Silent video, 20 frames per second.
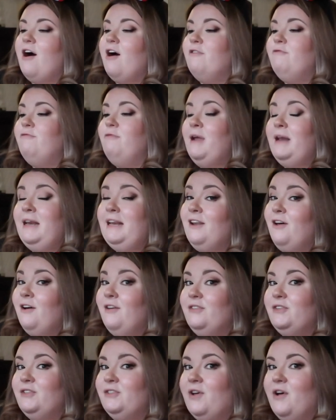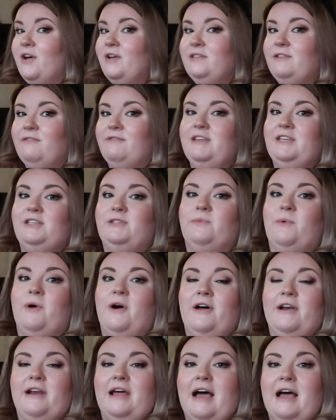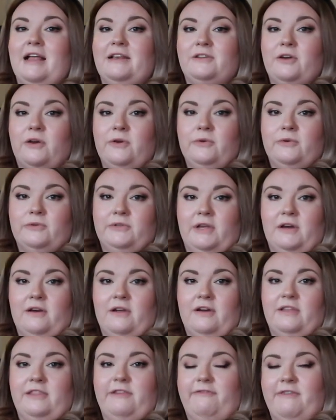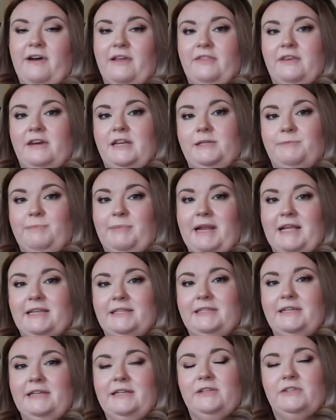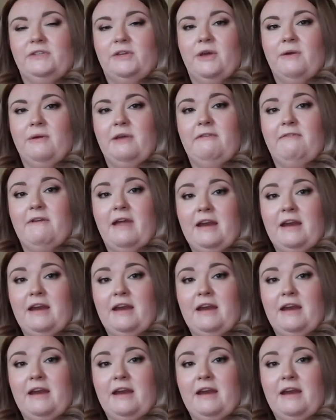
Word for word: I really like the size of this one and I also like the fact that it's plastic so if